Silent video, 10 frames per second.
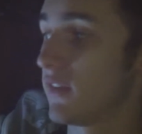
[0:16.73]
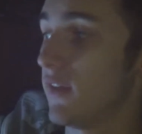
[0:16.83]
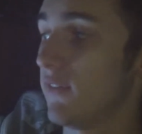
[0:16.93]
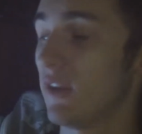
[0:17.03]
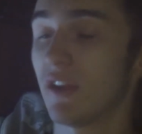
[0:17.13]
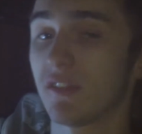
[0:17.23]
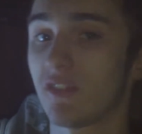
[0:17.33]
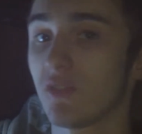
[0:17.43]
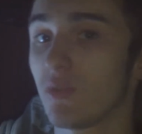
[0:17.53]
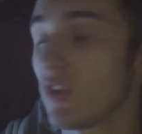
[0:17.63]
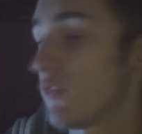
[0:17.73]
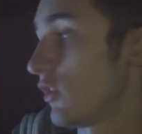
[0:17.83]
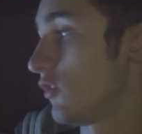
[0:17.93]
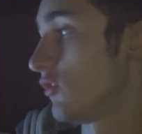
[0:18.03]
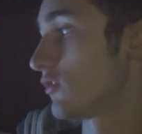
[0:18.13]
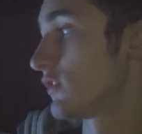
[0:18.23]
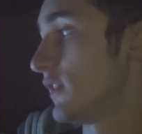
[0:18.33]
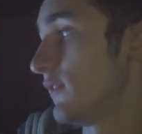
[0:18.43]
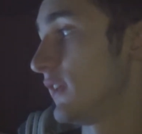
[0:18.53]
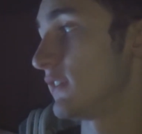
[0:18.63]
The TV license will cover all
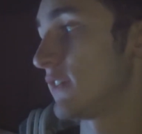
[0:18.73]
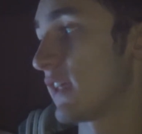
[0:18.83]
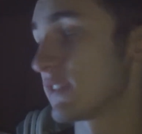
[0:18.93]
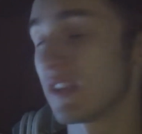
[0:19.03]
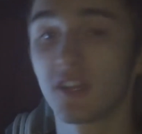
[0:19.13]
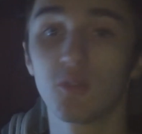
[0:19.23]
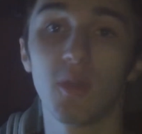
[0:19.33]
TV sets and